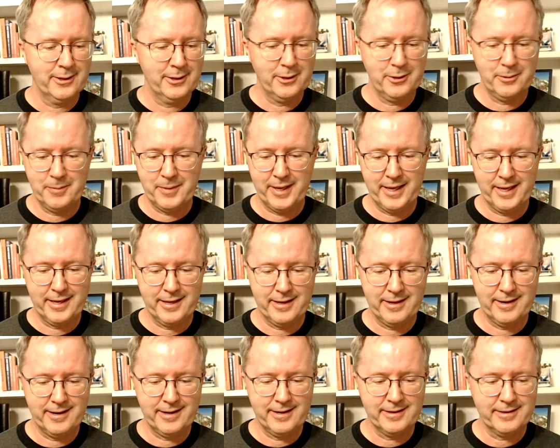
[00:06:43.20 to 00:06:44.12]
Oh my
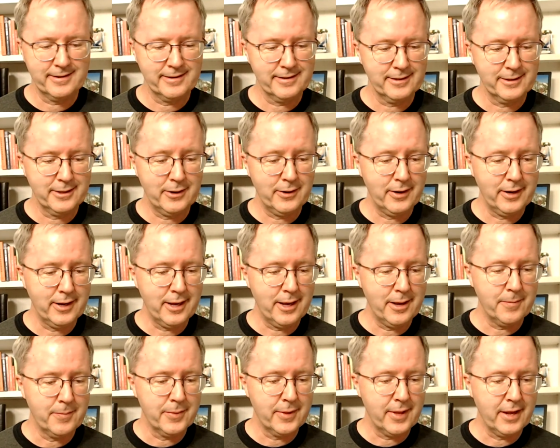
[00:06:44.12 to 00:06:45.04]
goodness. There I am.